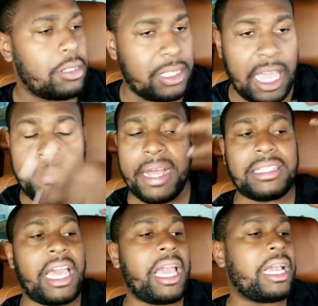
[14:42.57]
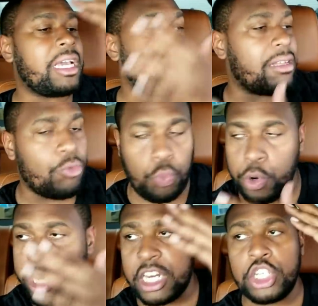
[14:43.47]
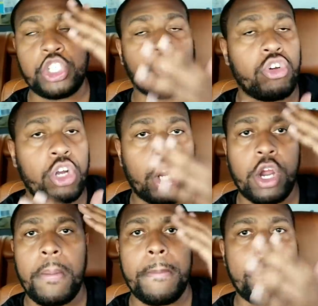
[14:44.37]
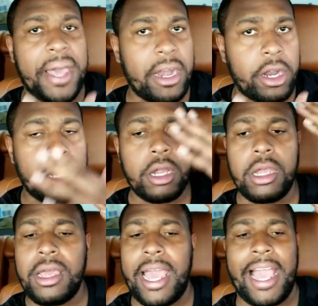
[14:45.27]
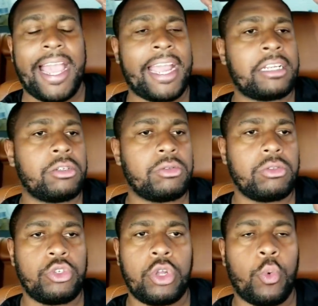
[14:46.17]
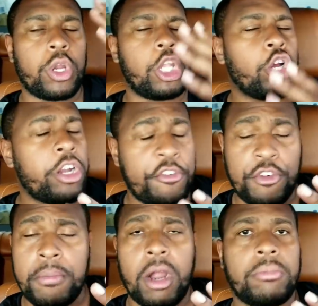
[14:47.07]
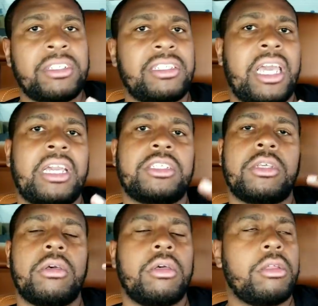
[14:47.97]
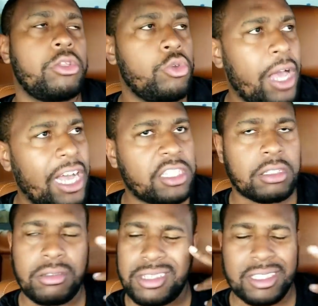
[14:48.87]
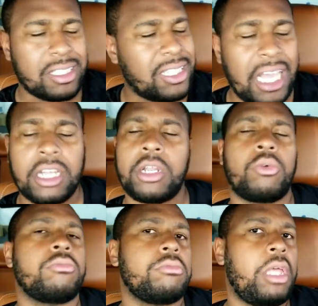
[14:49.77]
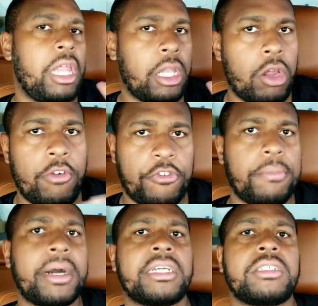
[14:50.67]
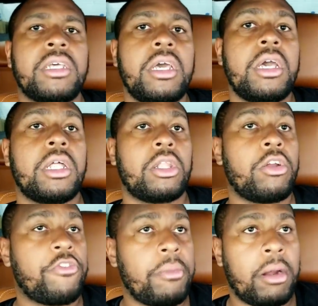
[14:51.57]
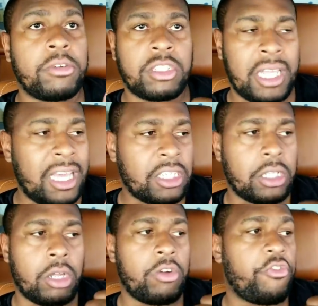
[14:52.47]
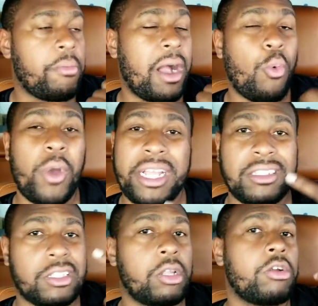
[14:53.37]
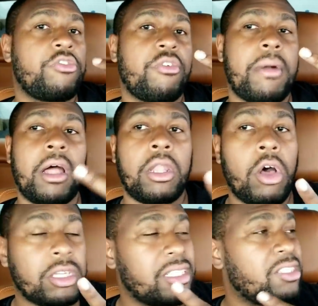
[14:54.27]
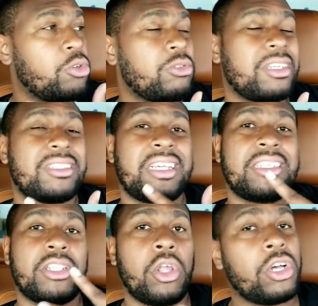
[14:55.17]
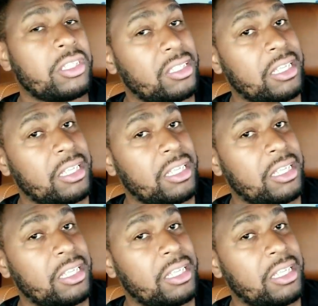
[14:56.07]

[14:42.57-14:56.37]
Day by day, we're getting stronger, better, and you know, we're learning from our mistakes. You guys take a note and learn from us. Learn from our mistakes, learn from our wins, learn from our losses. No such thing as losses.